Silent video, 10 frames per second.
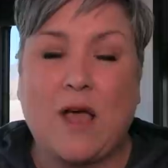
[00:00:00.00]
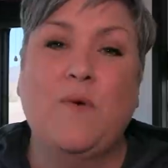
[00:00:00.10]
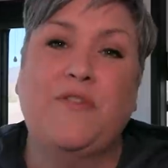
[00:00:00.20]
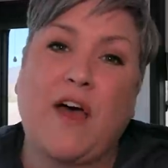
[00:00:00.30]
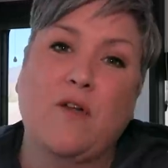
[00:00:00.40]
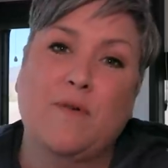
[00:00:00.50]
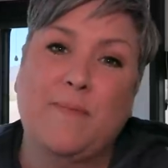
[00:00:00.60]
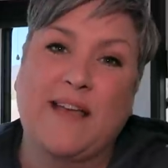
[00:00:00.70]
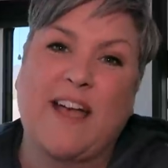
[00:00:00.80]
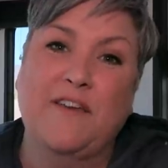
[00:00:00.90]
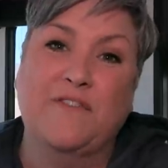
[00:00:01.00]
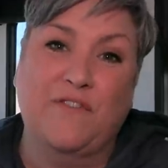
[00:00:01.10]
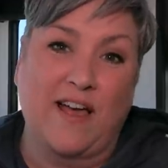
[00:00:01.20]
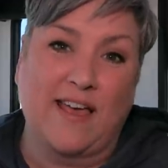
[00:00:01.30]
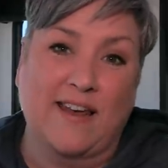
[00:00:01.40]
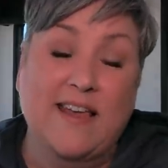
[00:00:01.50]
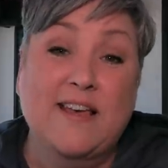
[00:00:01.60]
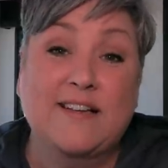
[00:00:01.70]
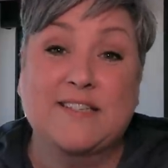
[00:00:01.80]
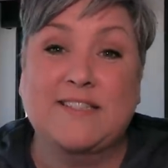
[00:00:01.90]
And we thought it would be kind of fun
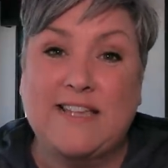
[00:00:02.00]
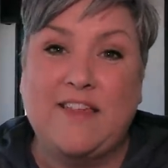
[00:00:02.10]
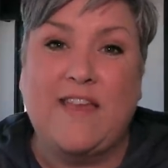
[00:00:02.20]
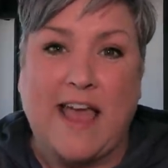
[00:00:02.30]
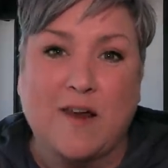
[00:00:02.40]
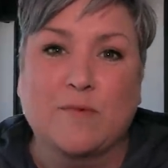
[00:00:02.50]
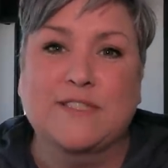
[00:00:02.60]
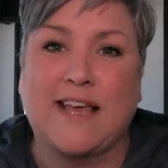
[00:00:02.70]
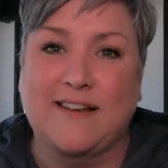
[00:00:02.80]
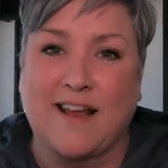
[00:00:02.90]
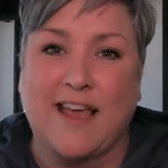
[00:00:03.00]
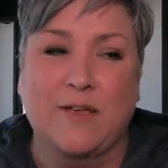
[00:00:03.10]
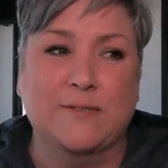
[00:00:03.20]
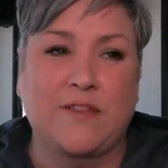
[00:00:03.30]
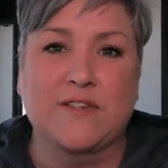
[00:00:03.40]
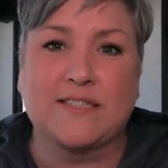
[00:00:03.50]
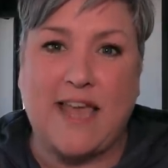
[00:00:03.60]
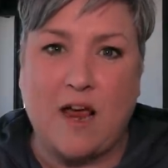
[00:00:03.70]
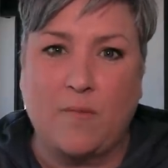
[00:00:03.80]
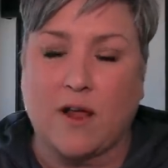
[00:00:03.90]
to see the animals at night using this
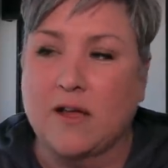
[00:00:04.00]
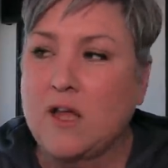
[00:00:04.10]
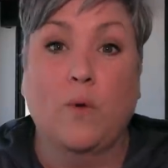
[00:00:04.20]
camera.